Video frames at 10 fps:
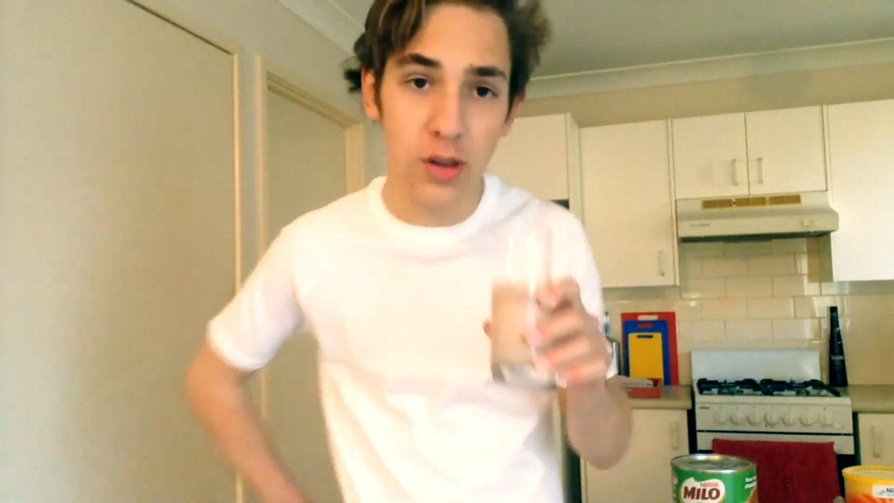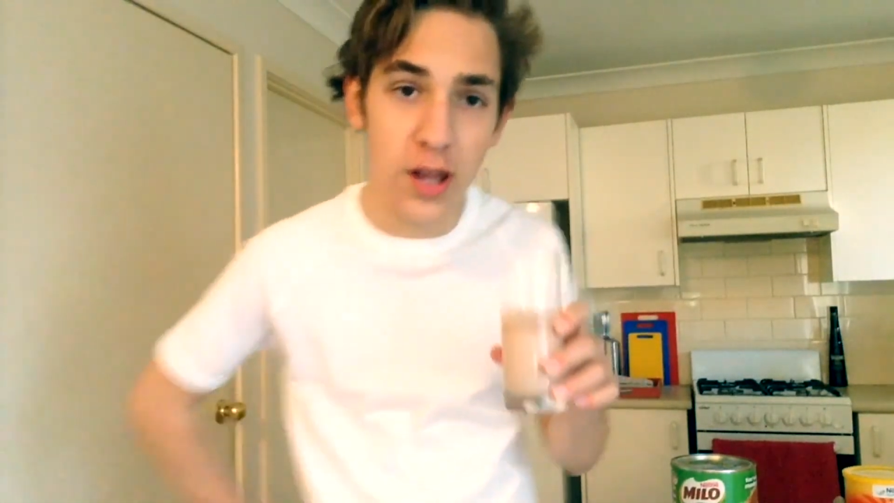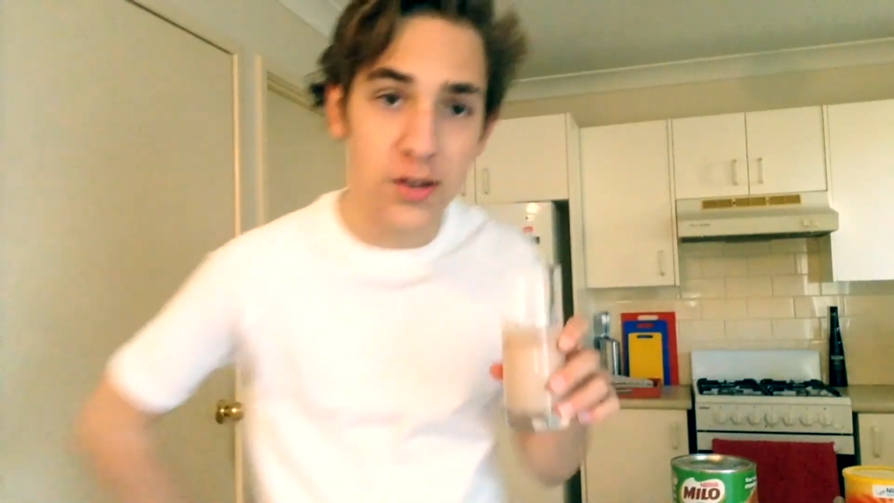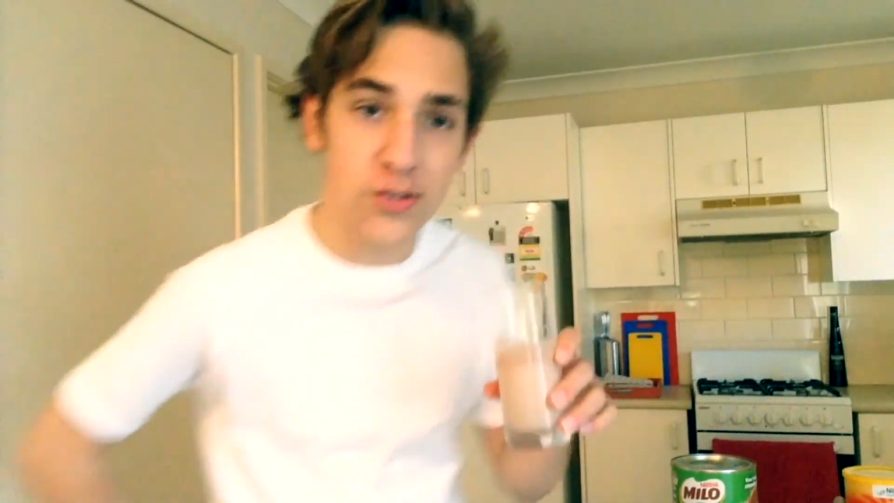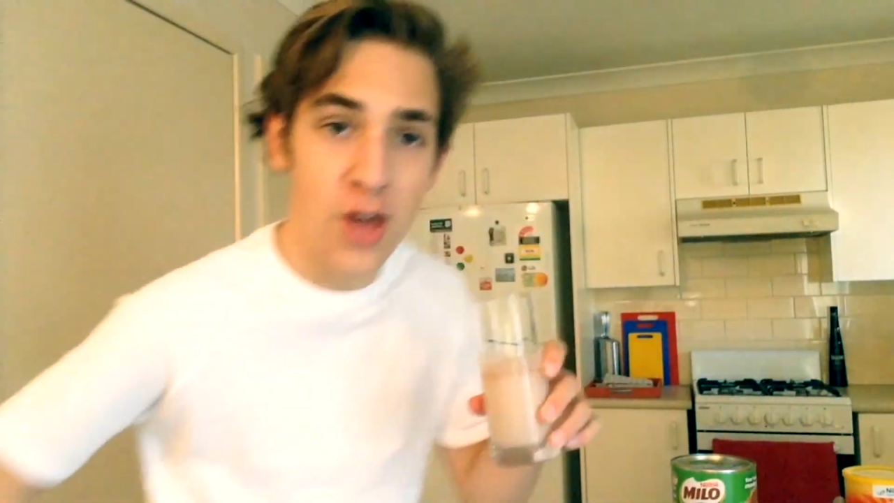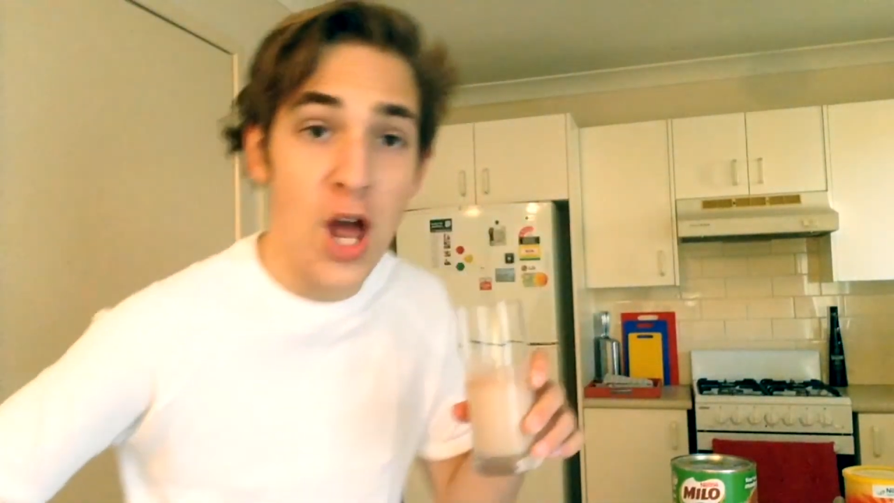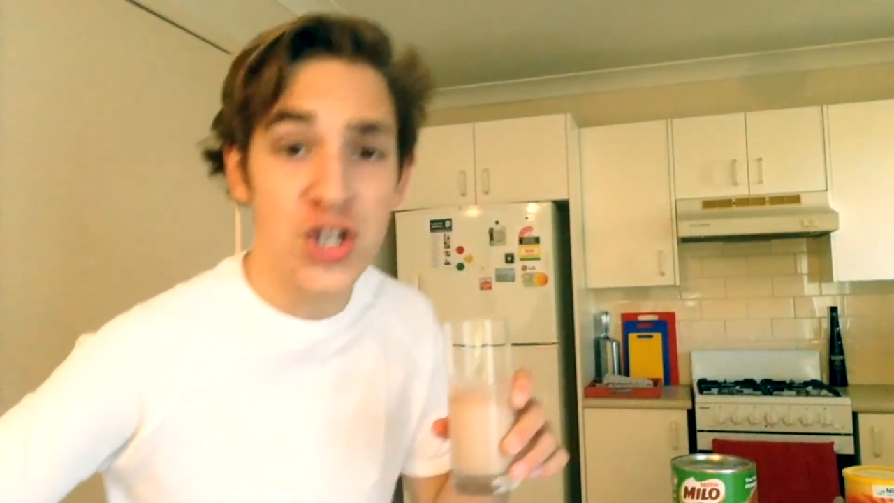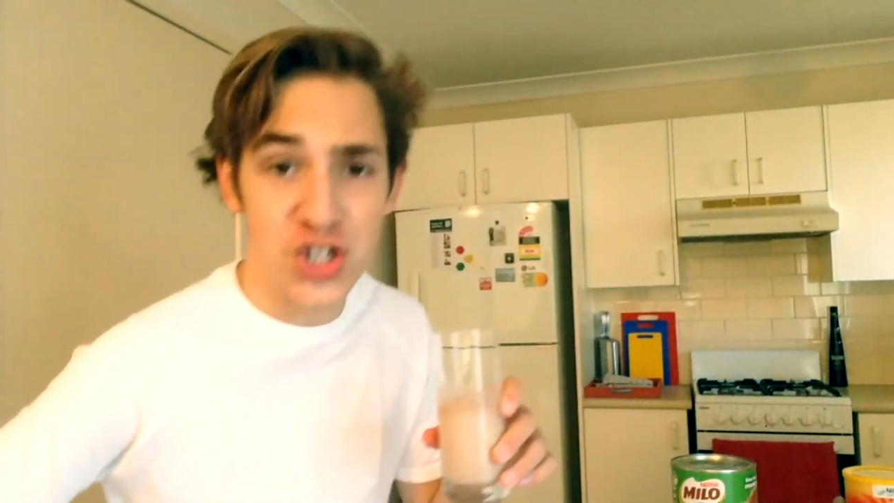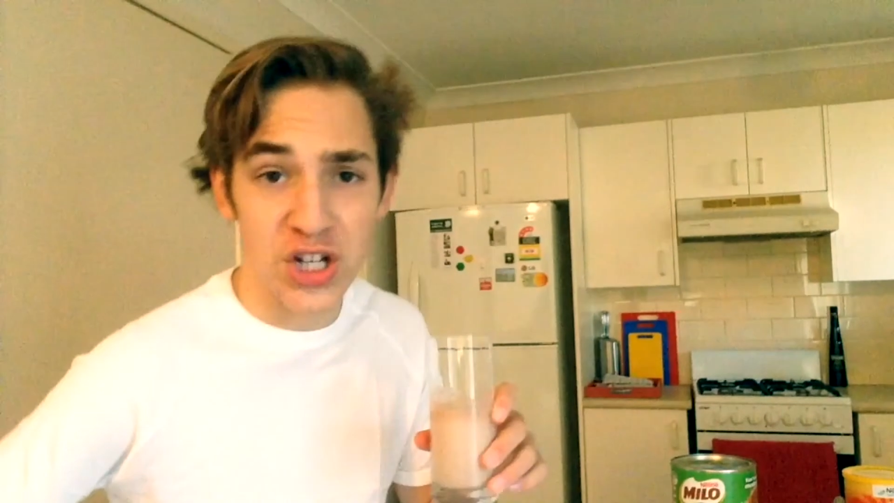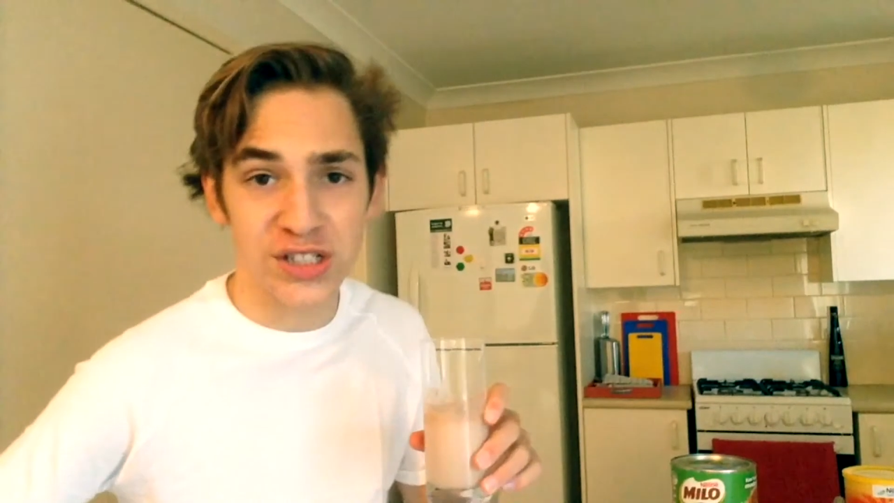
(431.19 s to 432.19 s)
let's
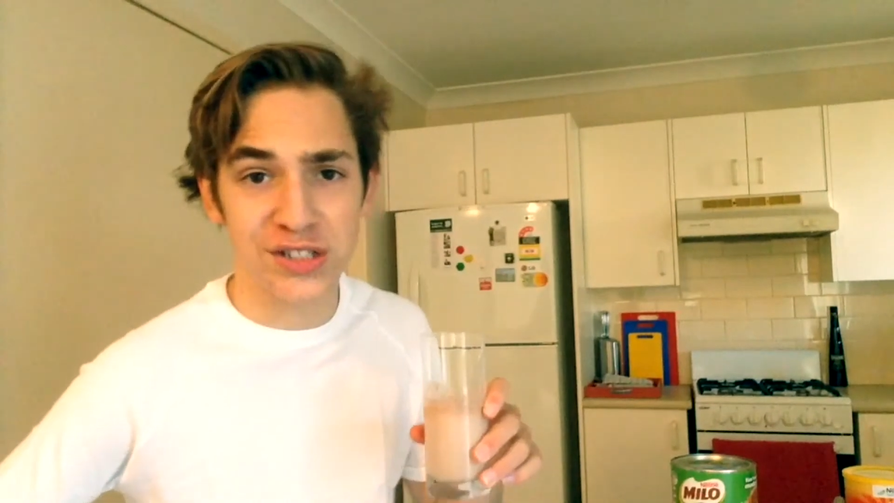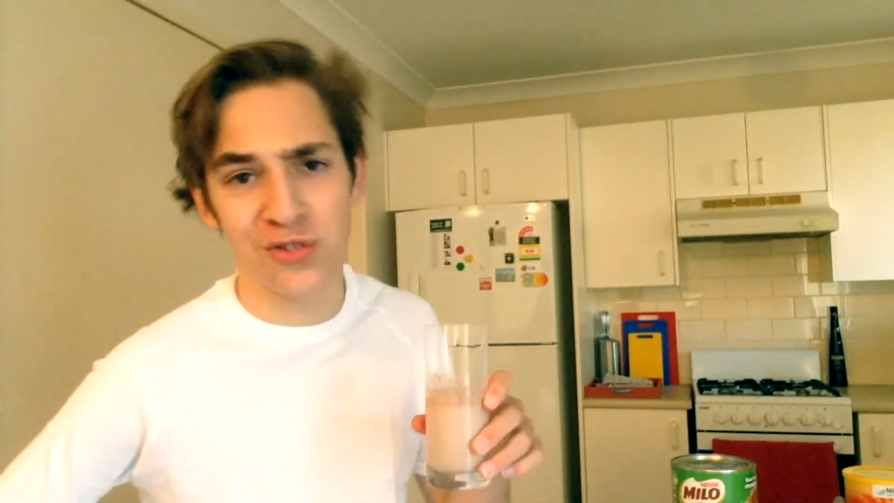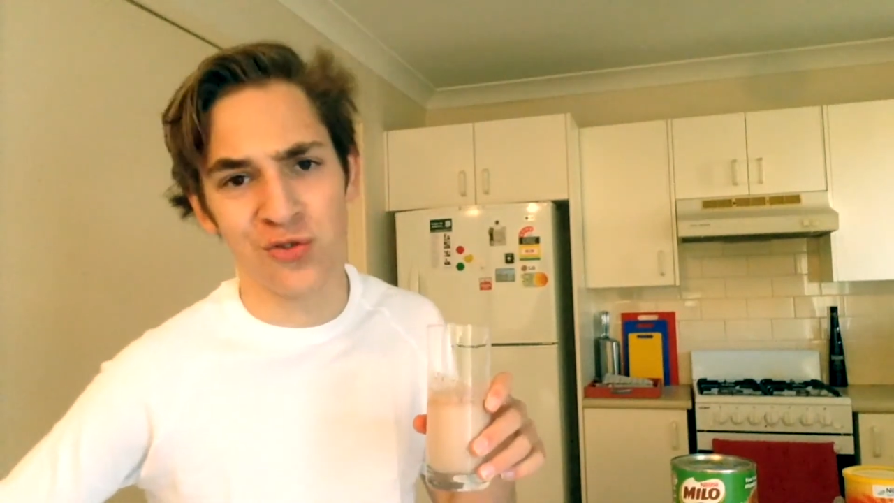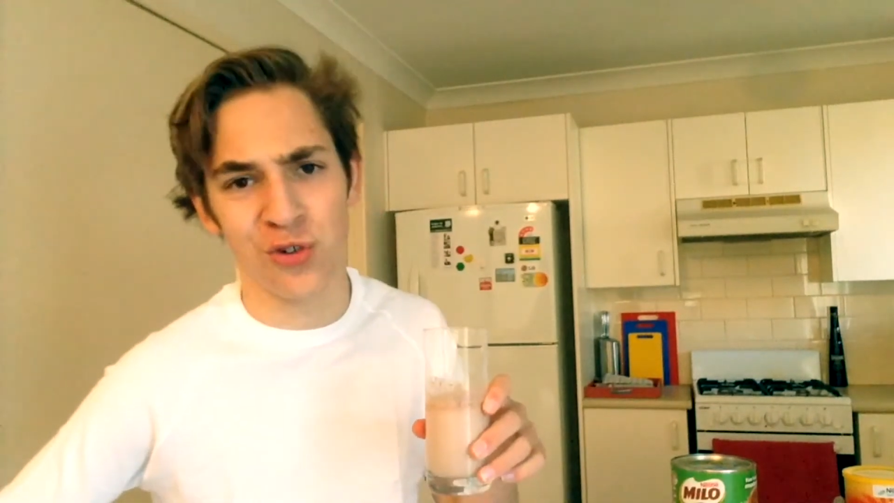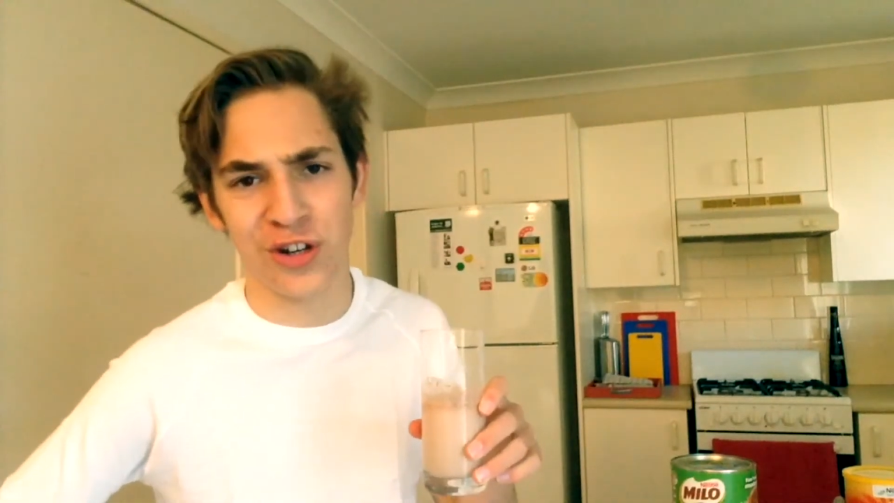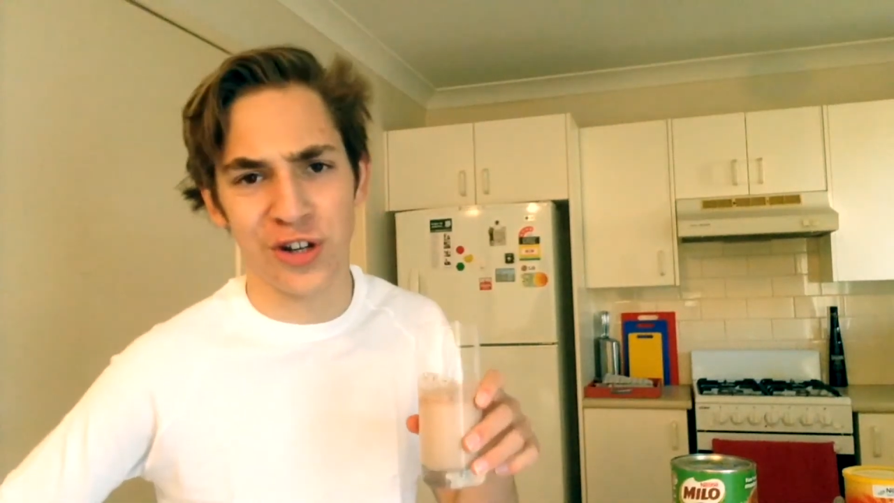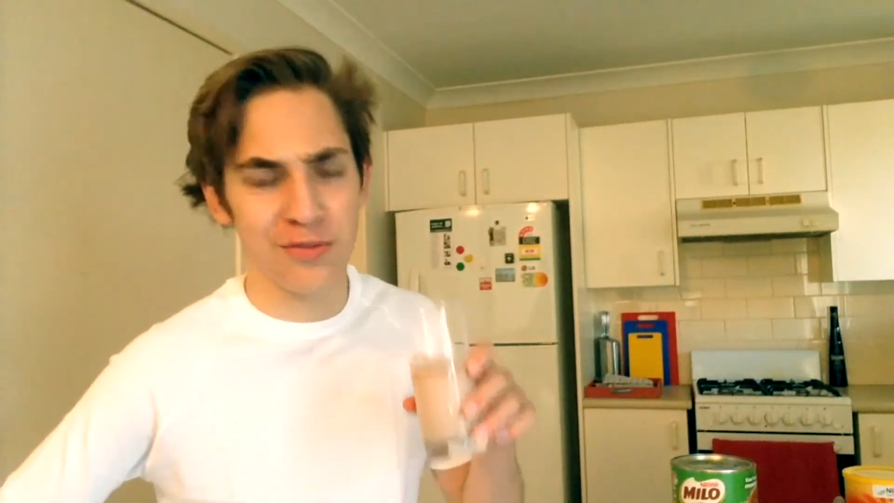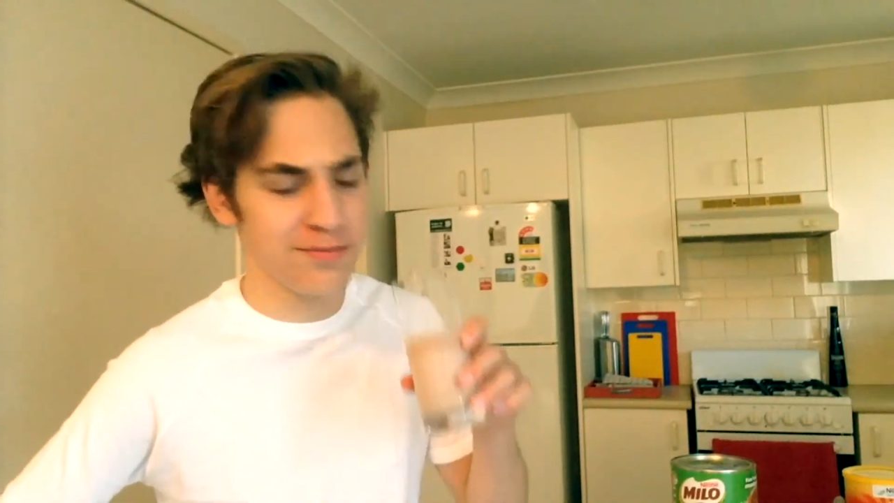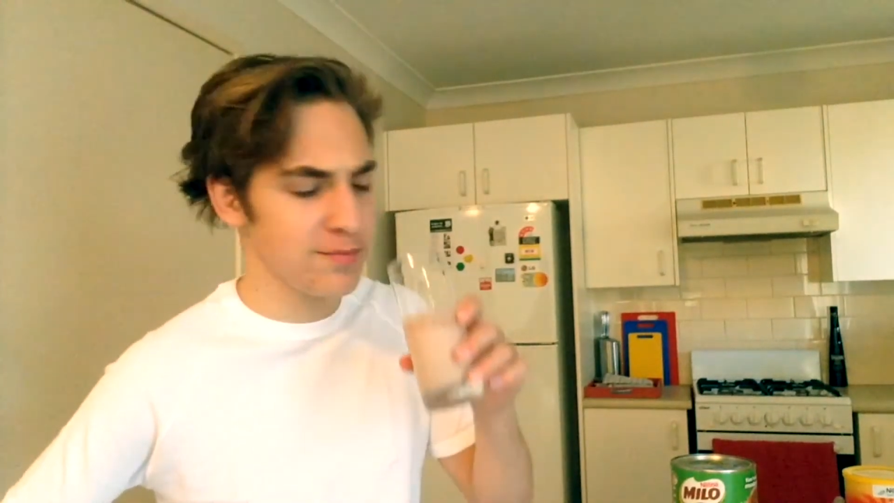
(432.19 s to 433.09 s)
just drink it.